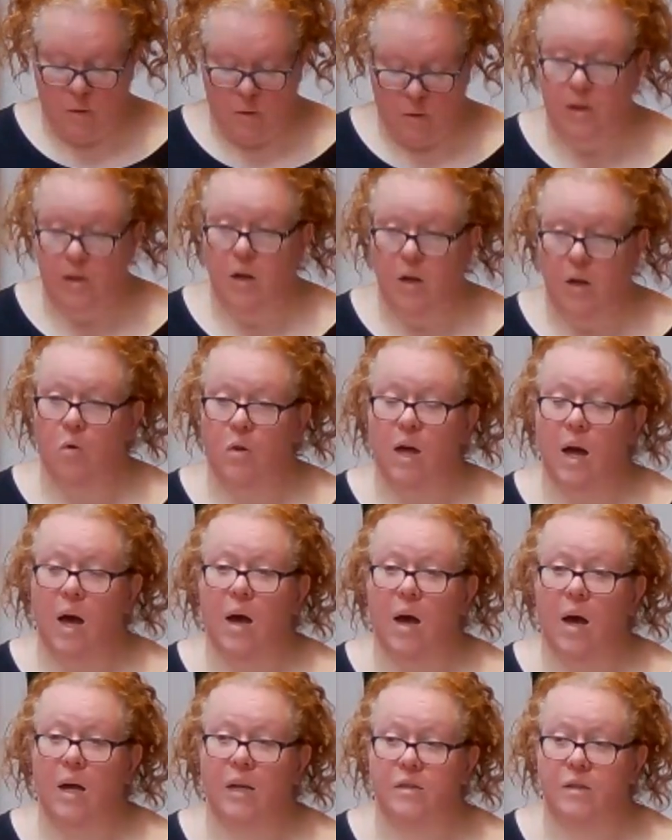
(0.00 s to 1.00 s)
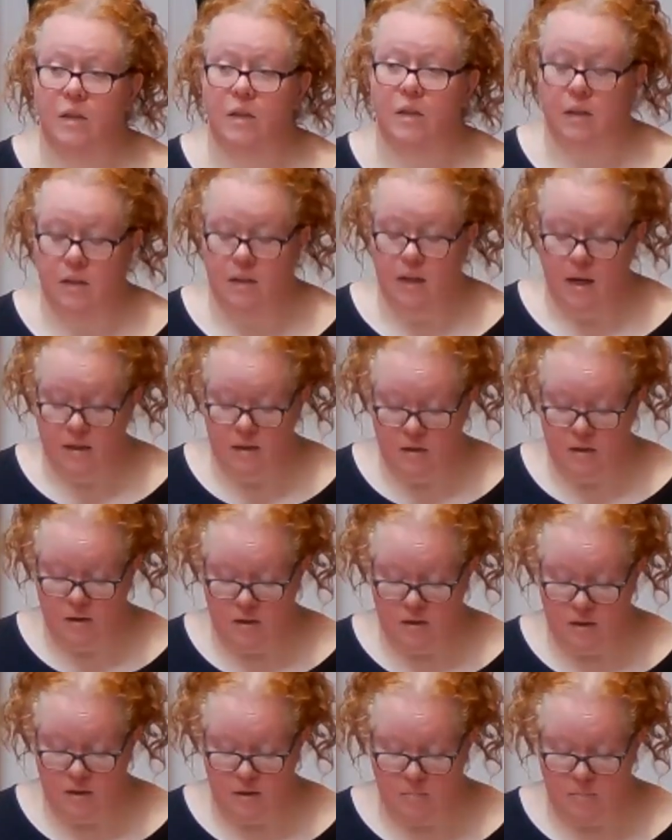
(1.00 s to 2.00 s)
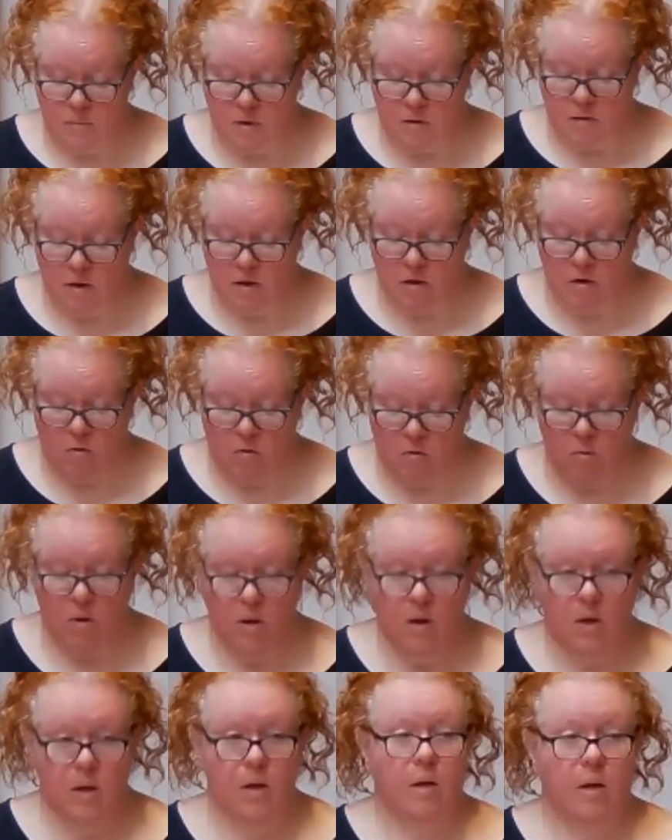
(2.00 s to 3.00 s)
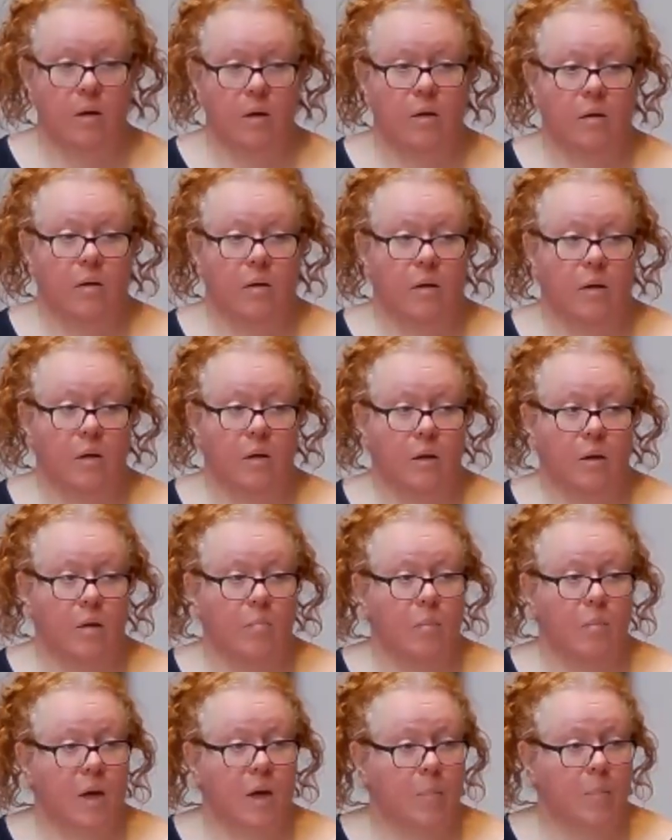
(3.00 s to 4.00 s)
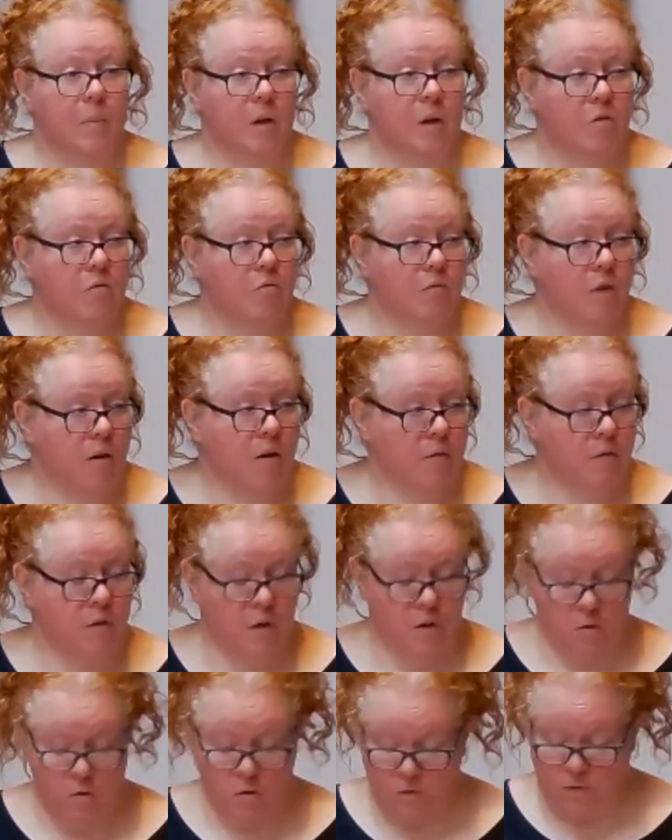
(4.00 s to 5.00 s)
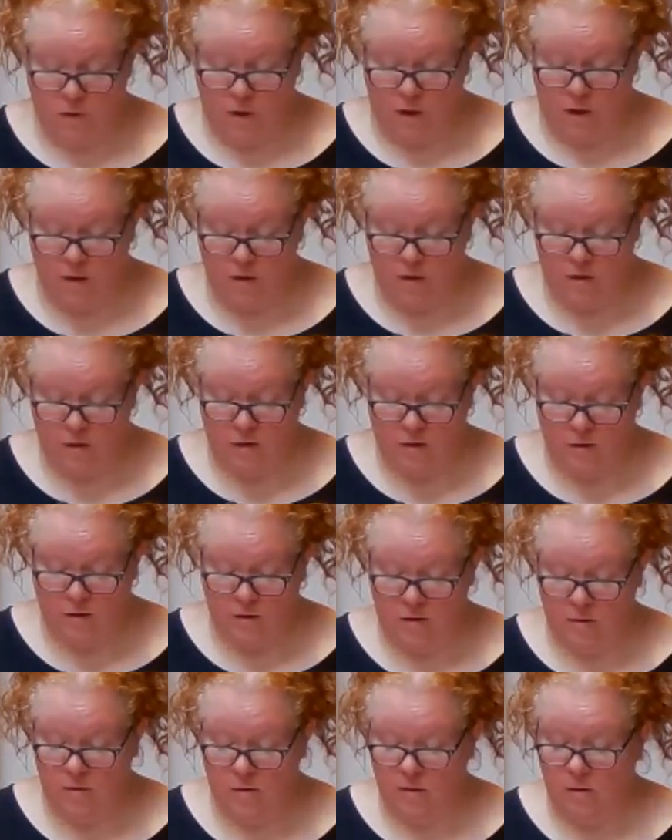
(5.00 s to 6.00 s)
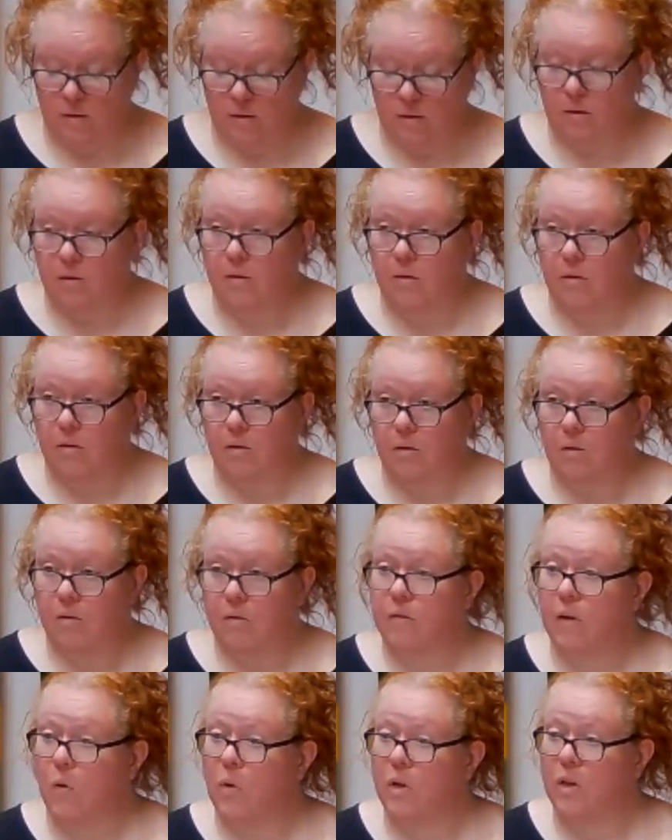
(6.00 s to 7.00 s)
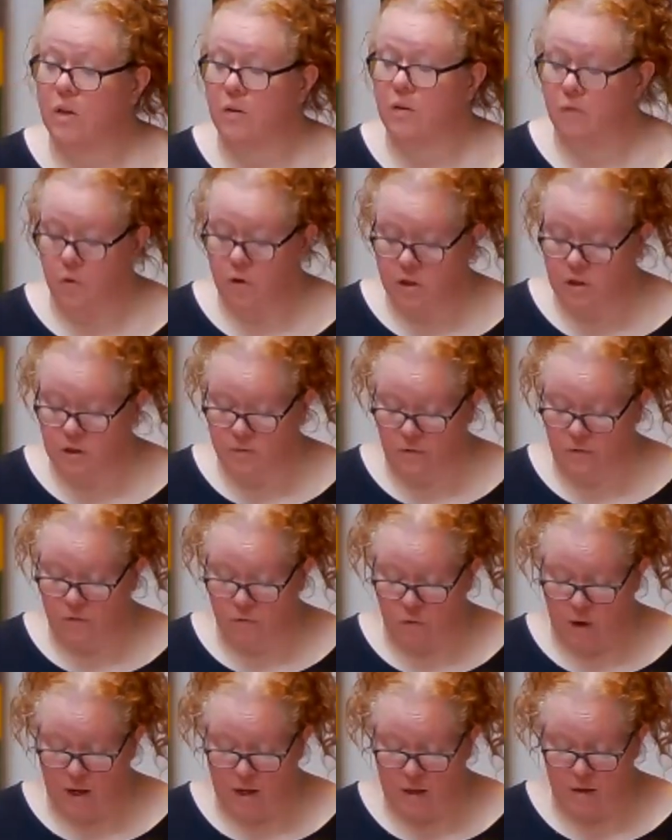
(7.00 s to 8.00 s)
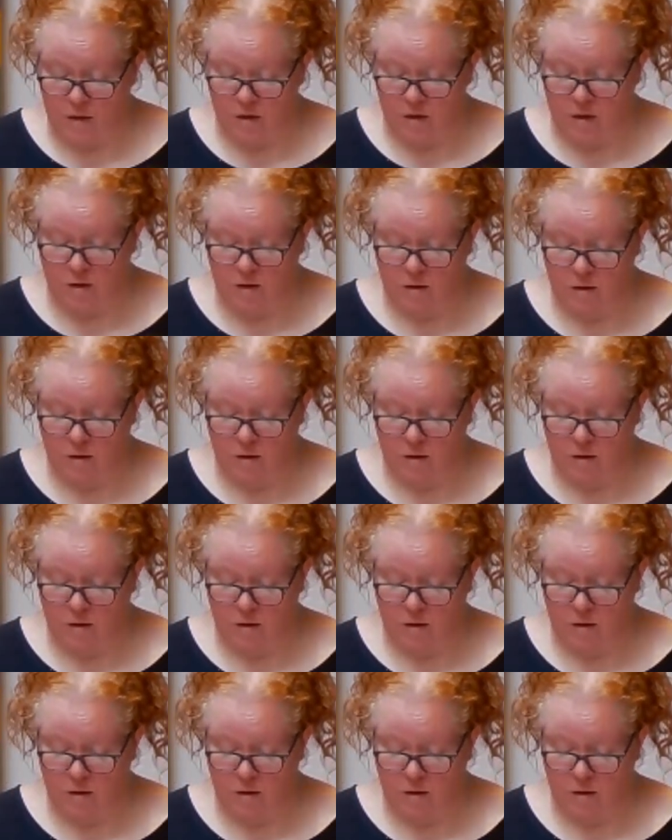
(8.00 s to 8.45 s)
May we know that our interconnectedness is a miracle, and may it be a refuge for us, felt in the voice of a friend,